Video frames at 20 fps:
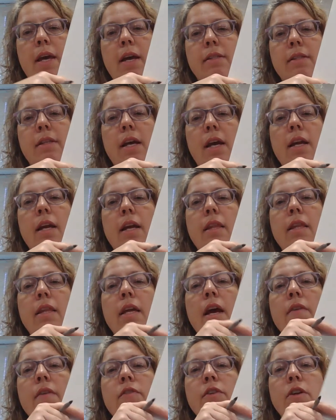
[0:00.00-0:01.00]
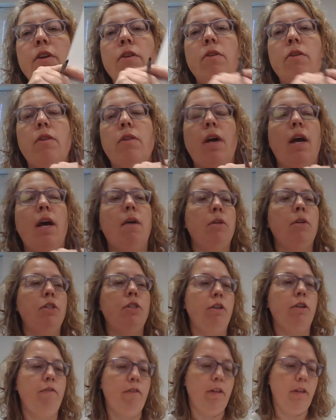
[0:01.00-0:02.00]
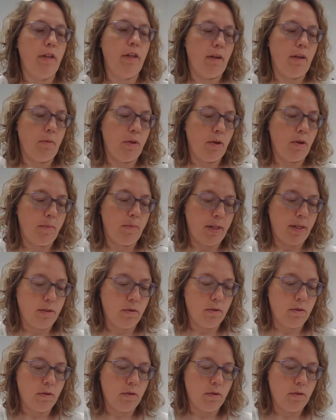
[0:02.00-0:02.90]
outside. And then after you do that, I want you to fill it in with your pencil.